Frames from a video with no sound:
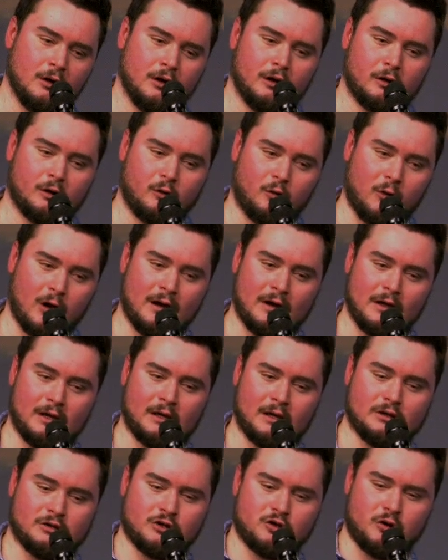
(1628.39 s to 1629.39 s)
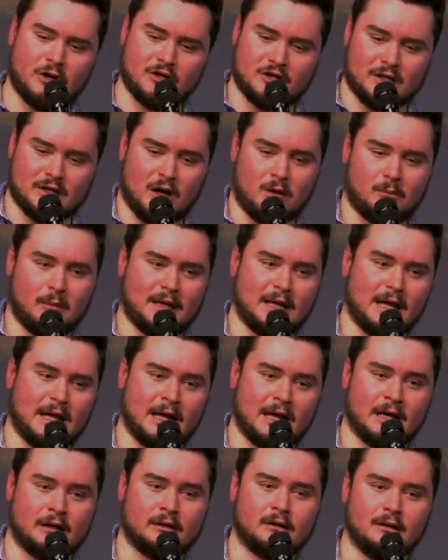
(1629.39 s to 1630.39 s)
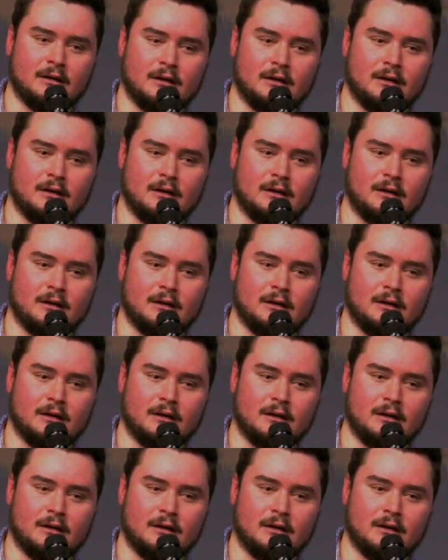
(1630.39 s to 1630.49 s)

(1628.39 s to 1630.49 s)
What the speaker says: crying and stretching out my hand